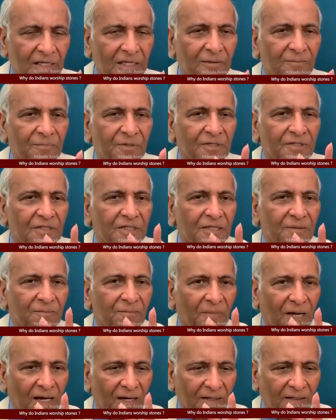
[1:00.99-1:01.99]
and
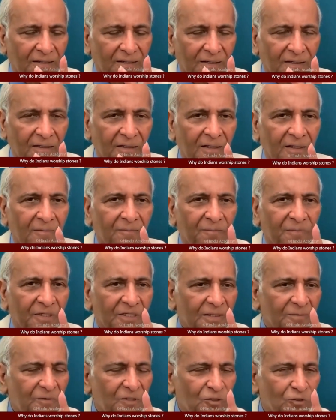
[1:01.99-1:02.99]
pratima.
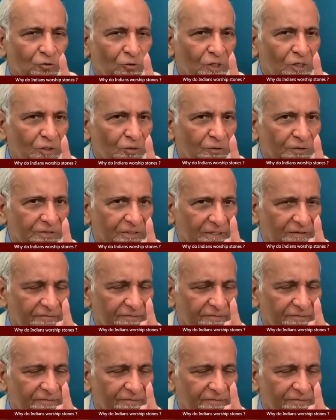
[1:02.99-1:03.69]
Prati means going towards the